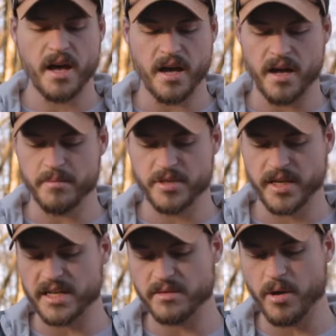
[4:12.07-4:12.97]
So you
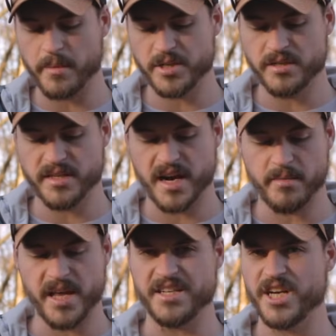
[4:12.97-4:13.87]
got some options there.
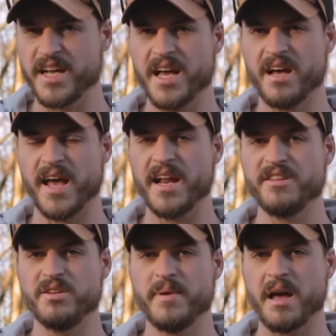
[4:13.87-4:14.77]
But yeah, check it out, add it
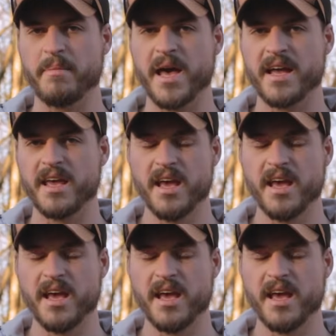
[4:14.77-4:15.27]
to your backpack.